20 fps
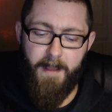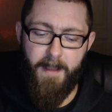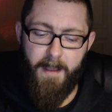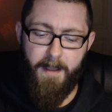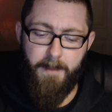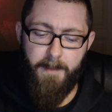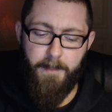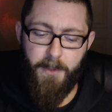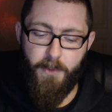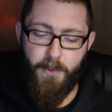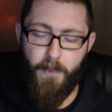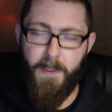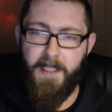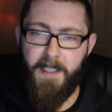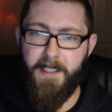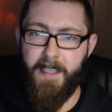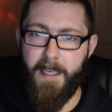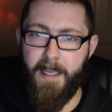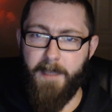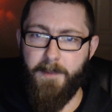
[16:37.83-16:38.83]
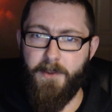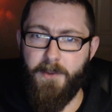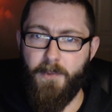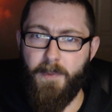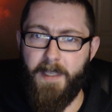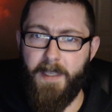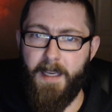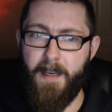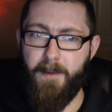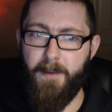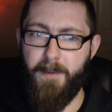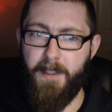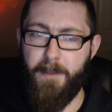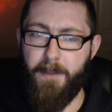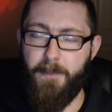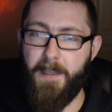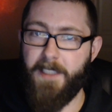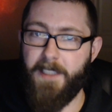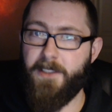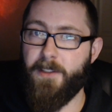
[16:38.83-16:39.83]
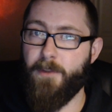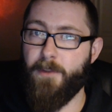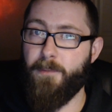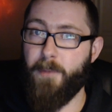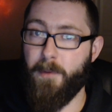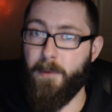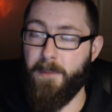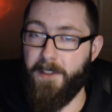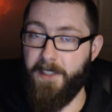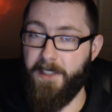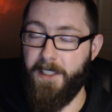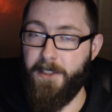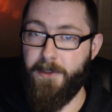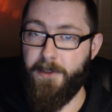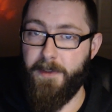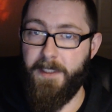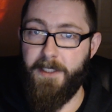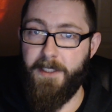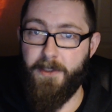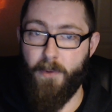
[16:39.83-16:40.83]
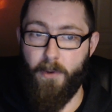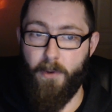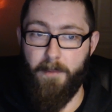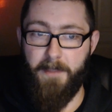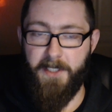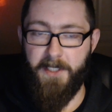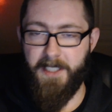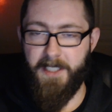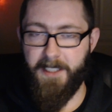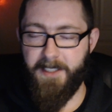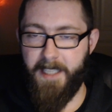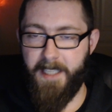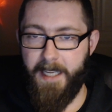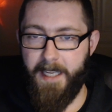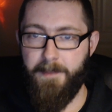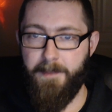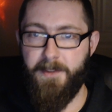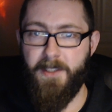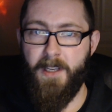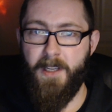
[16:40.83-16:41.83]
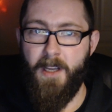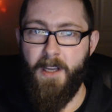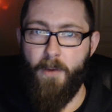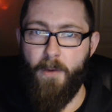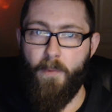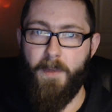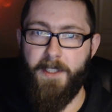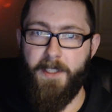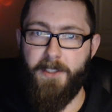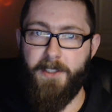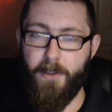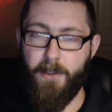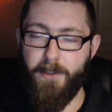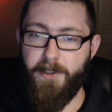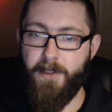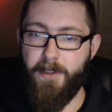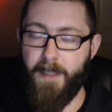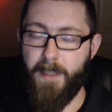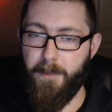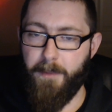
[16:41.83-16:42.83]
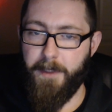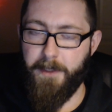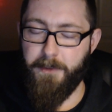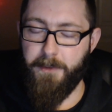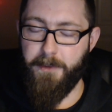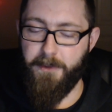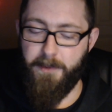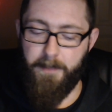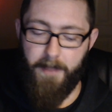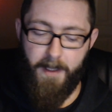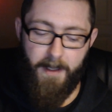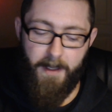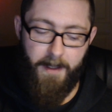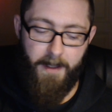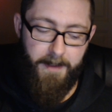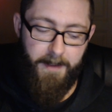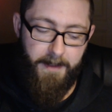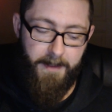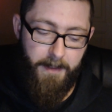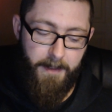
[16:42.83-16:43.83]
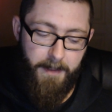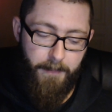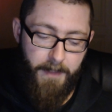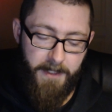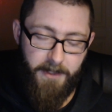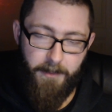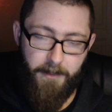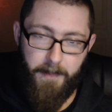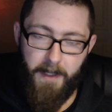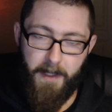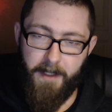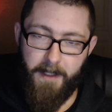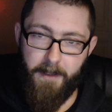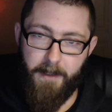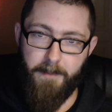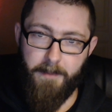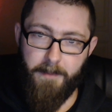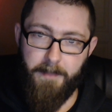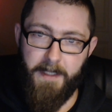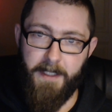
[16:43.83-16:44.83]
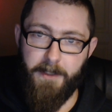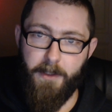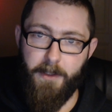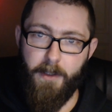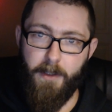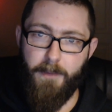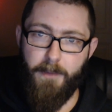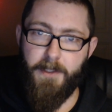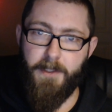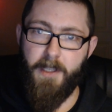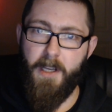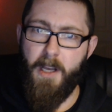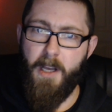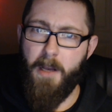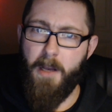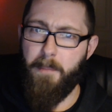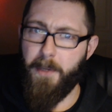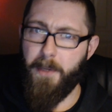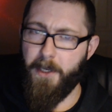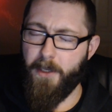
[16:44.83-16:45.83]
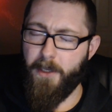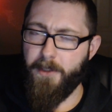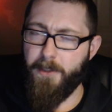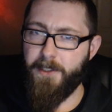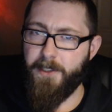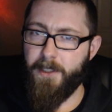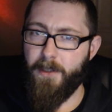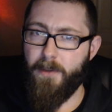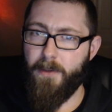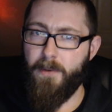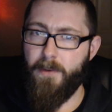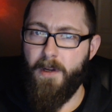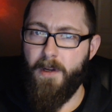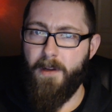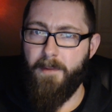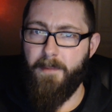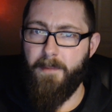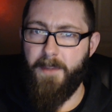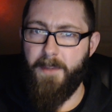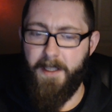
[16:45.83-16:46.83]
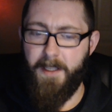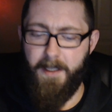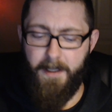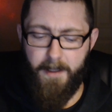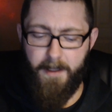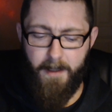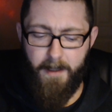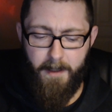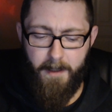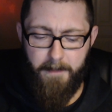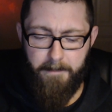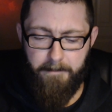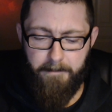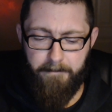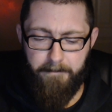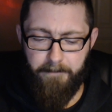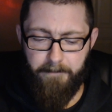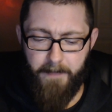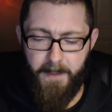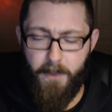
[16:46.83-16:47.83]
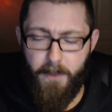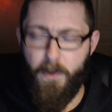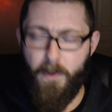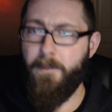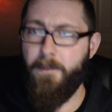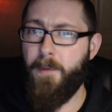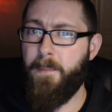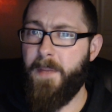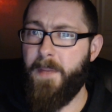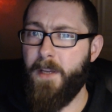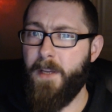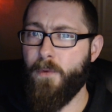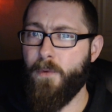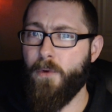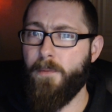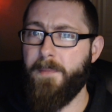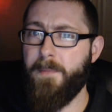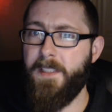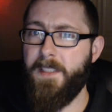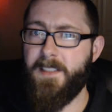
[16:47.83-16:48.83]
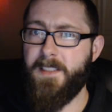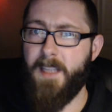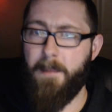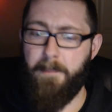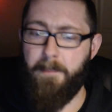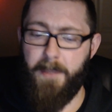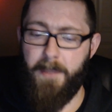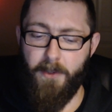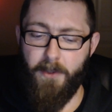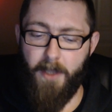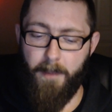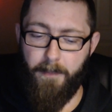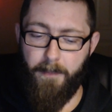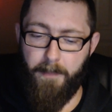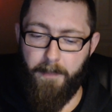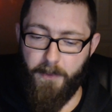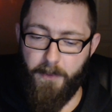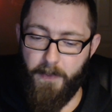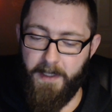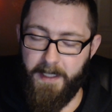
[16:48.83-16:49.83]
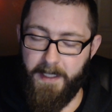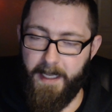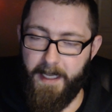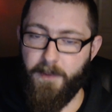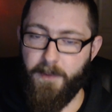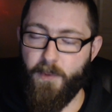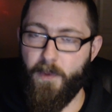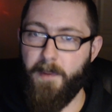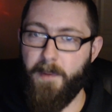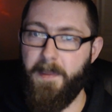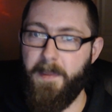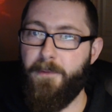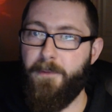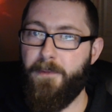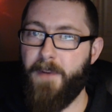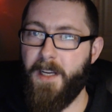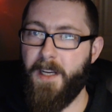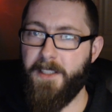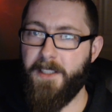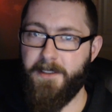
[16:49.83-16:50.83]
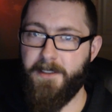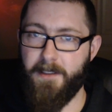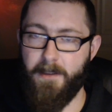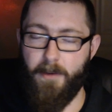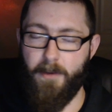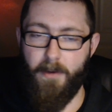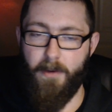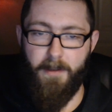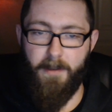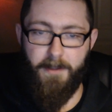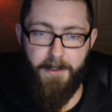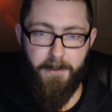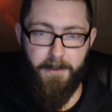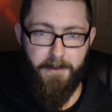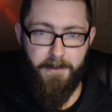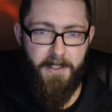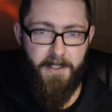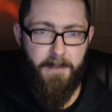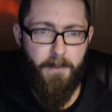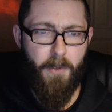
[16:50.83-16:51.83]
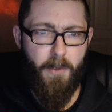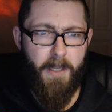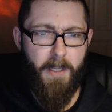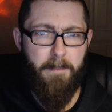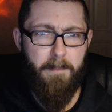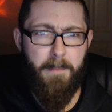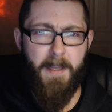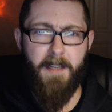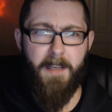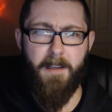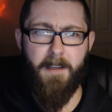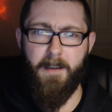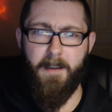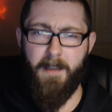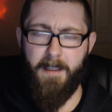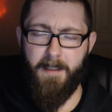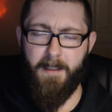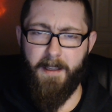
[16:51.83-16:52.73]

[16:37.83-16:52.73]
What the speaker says: And between games, we have the effects of permanent injuries or missed next games, which also get reduced by the effects of piling on being nerfed, but also the new MVP rule means that build-up between games will be faster, or your team will get better